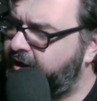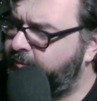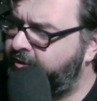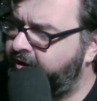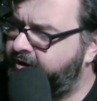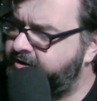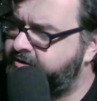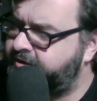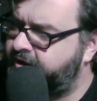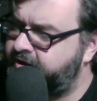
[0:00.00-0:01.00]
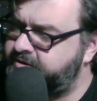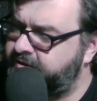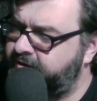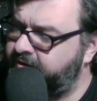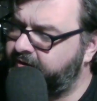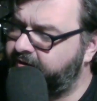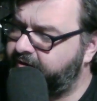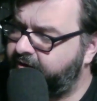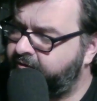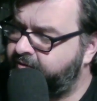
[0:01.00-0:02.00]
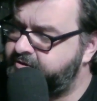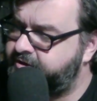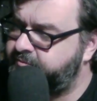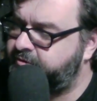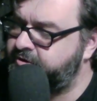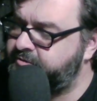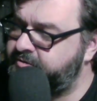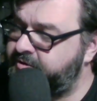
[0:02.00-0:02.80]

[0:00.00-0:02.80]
But it doesn't last long. Our listening pleasure